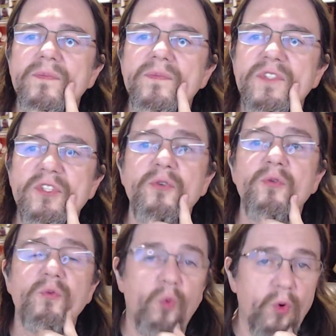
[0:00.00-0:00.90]

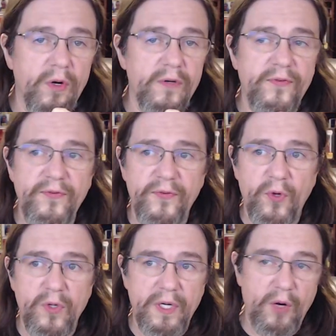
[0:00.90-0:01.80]
Dune War
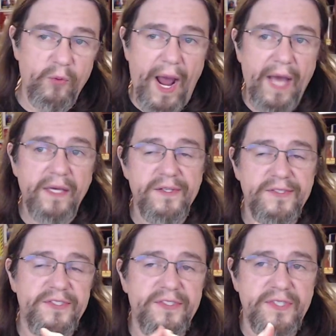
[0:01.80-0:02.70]
for
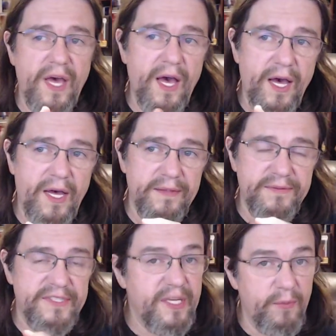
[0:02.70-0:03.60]
Arrakis,
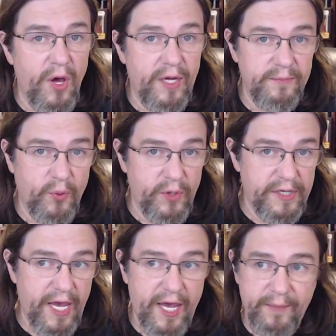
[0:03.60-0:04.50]
Simon
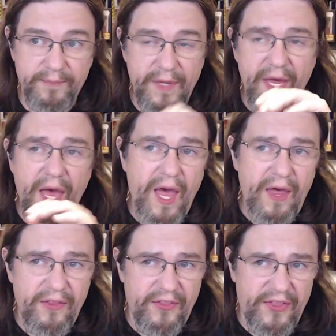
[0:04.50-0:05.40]
board game.
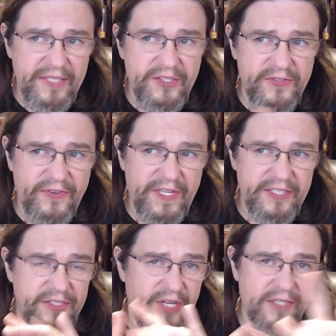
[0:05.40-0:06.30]
That just
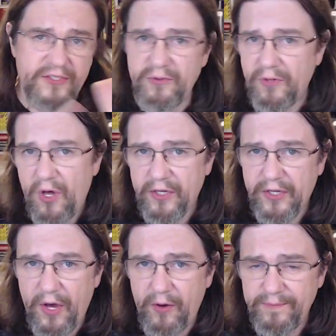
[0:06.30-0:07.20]
finished not too long
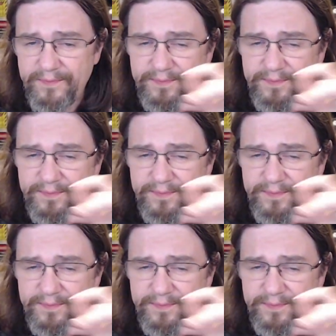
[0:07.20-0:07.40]
ago.